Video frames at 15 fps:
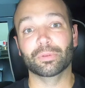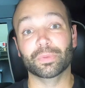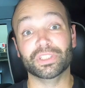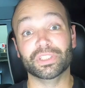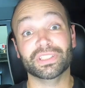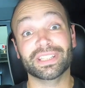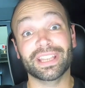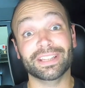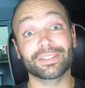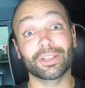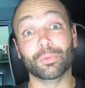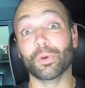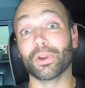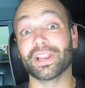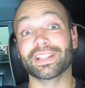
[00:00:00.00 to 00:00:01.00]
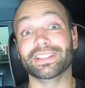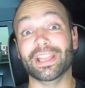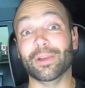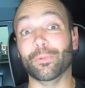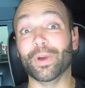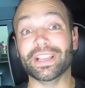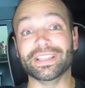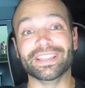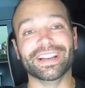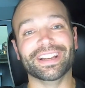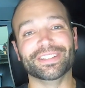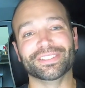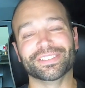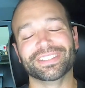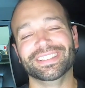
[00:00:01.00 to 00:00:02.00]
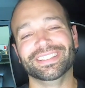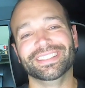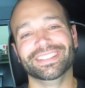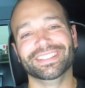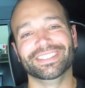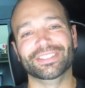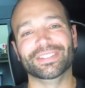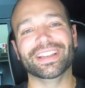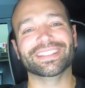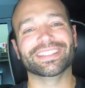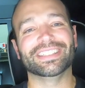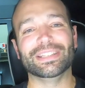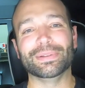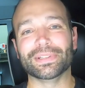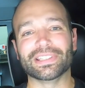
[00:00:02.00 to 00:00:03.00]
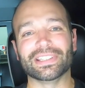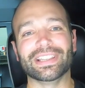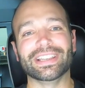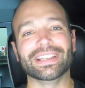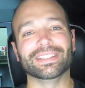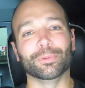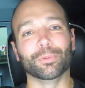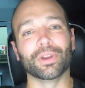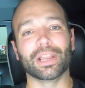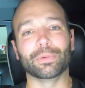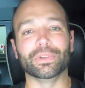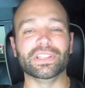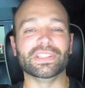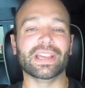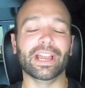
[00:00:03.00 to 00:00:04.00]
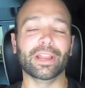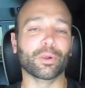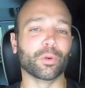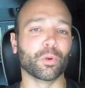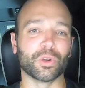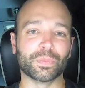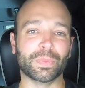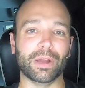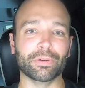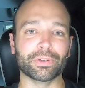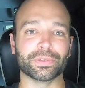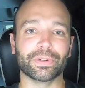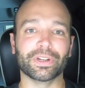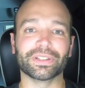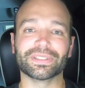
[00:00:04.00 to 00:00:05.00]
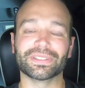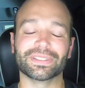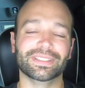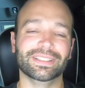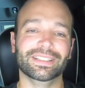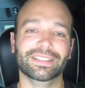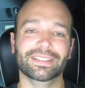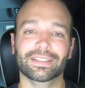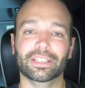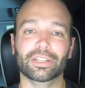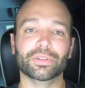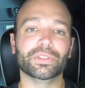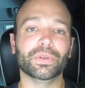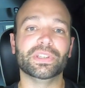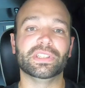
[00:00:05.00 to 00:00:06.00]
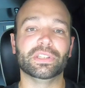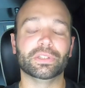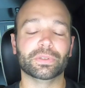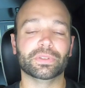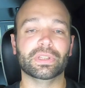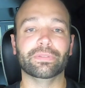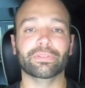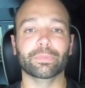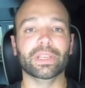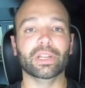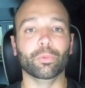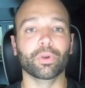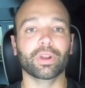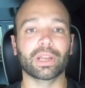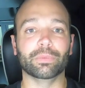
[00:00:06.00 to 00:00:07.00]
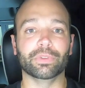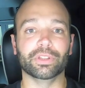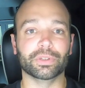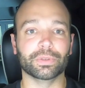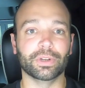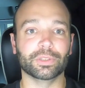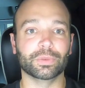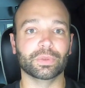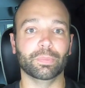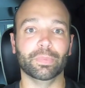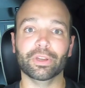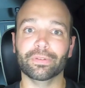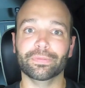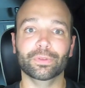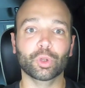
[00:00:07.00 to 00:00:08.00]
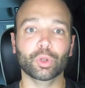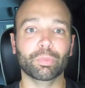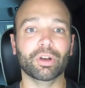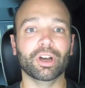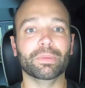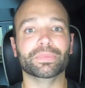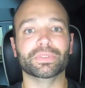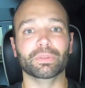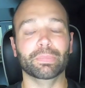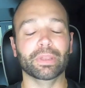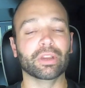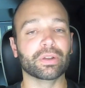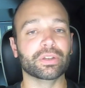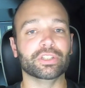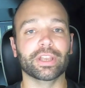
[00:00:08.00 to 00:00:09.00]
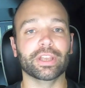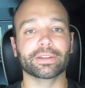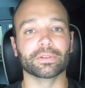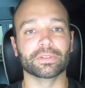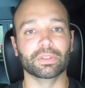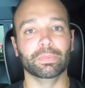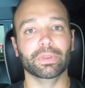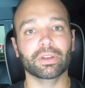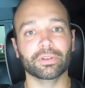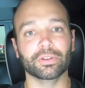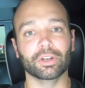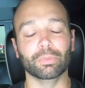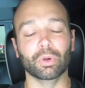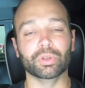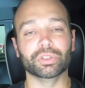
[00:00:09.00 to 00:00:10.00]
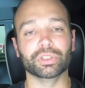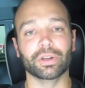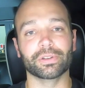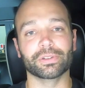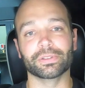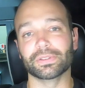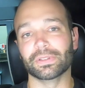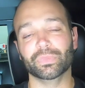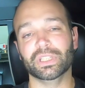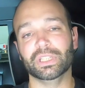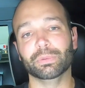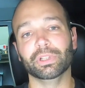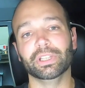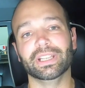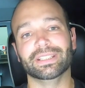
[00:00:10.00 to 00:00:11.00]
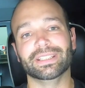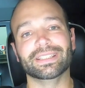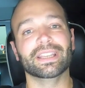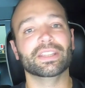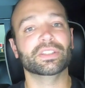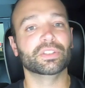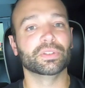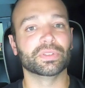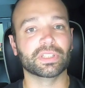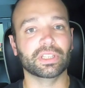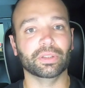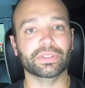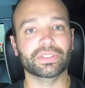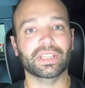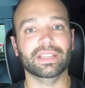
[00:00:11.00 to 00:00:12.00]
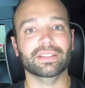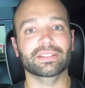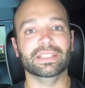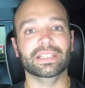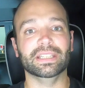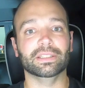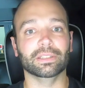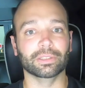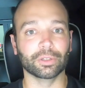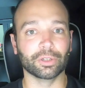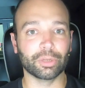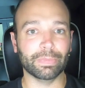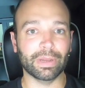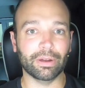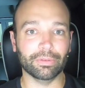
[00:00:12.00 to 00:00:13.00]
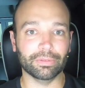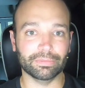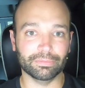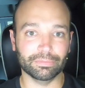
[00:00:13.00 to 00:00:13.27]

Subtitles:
We just got done working on that white Dodge, so you got to see what it's like to work on one of these higher horsepower trucks. It's always interesting for me to work on one of the trucks with the bigger fuel pumps, the bigger injectors, the bigger turbochargers. You really get to test your skill set. You get to learn about